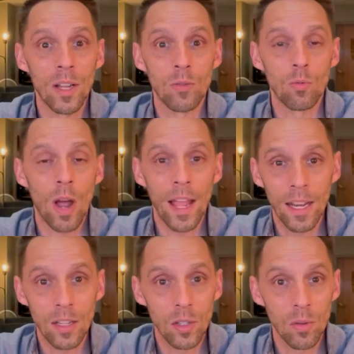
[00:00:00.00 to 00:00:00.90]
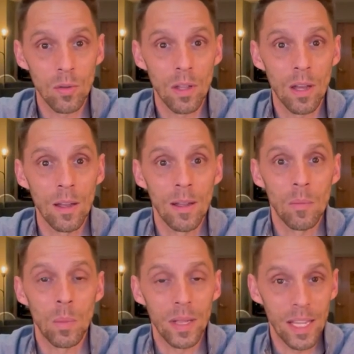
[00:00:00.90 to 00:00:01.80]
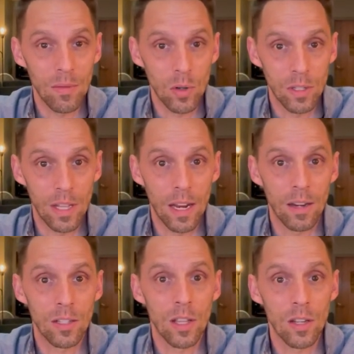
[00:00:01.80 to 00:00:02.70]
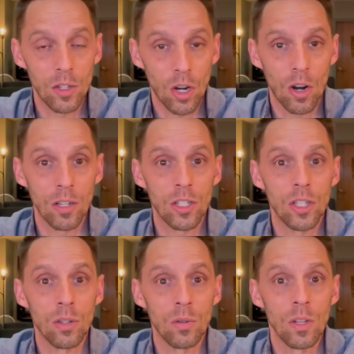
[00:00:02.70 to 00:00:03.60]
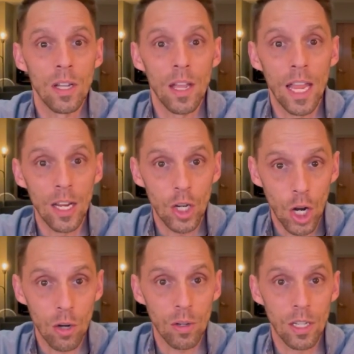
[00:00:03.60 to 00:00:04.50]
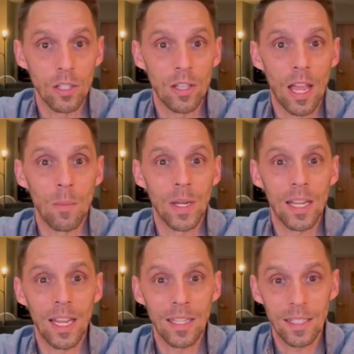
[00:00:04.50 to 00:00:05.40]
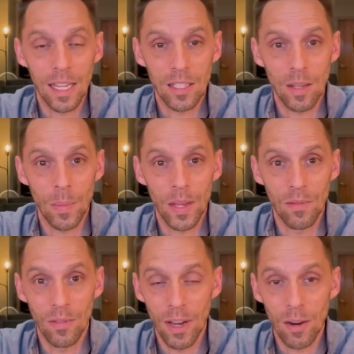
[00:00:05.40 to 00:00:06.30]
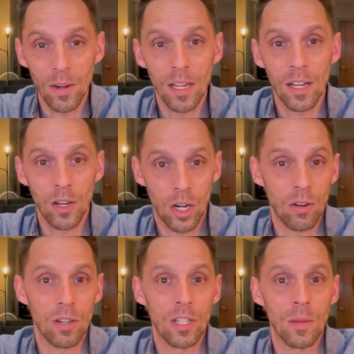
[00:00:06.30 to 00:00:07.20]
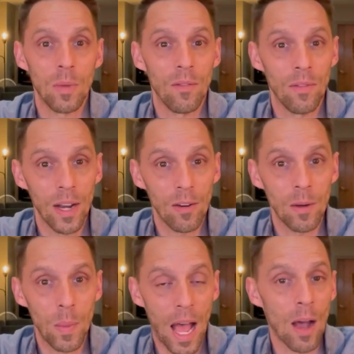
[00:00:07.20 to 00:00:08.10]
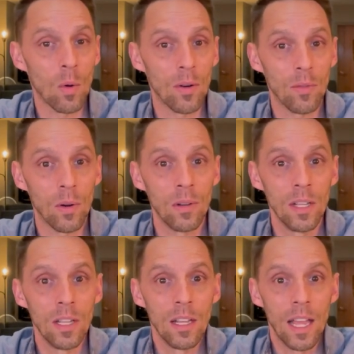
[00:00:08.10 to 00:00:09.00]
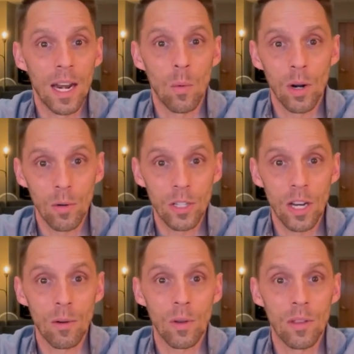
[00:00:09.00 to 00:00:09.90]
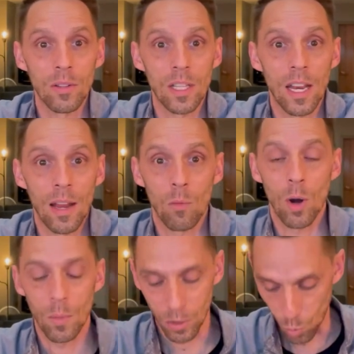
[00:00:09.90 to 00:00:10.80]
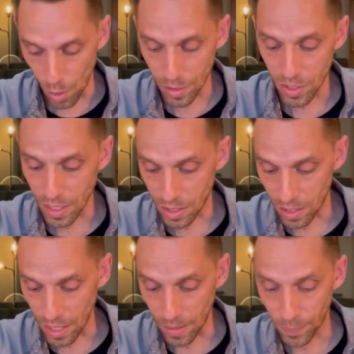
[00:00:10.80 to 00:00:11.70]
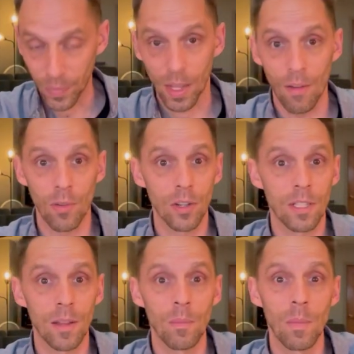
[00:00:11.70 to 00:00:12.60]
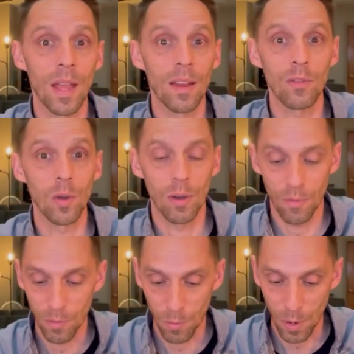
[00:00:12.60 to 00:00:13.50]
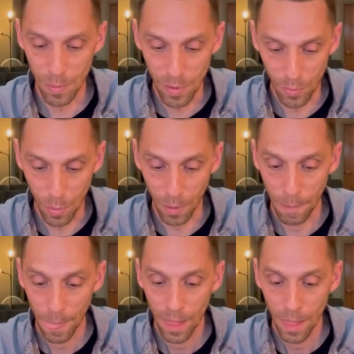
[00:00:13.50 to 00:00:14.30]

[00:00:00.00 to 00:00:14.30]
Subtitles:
is writing to the believers there, to the church, to encourage them. And he says something very encouraging, but very powerful. And I want to share it with you today. Romans 1:16, a verse that many of you have read before.